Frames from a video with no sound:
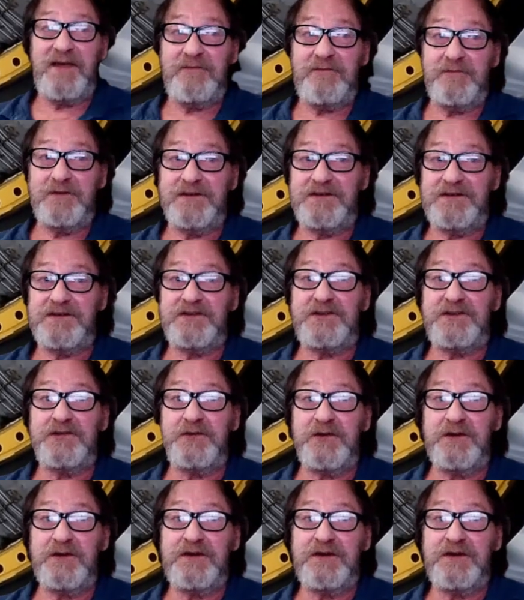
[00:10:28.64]
have
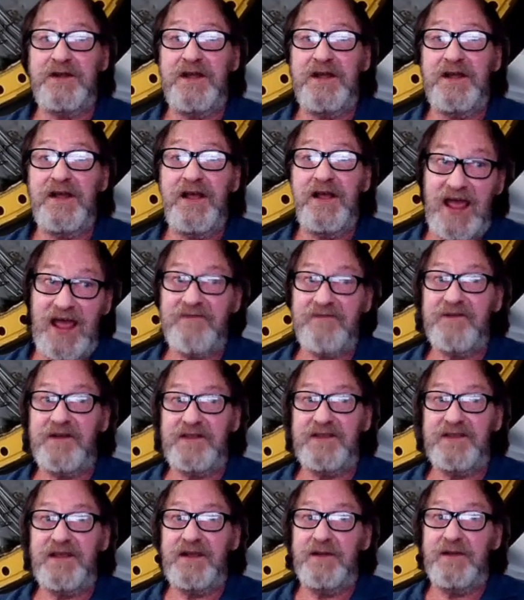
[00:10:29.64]
restored
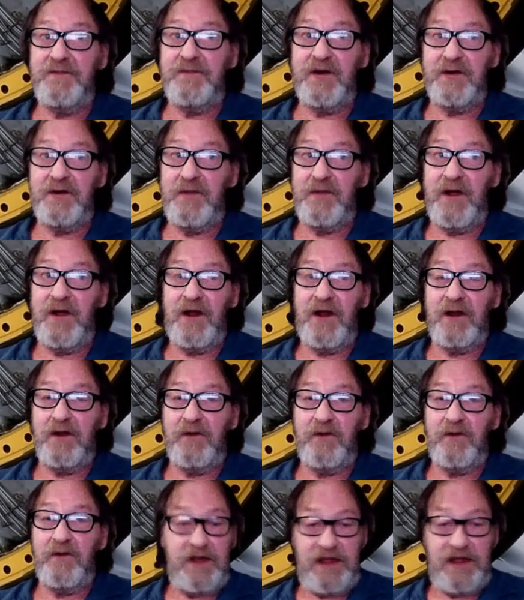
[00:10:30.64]
everything about
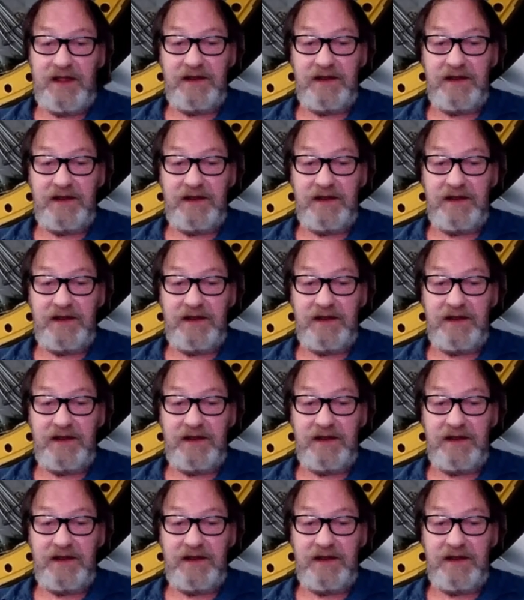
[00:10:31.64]
Apollo.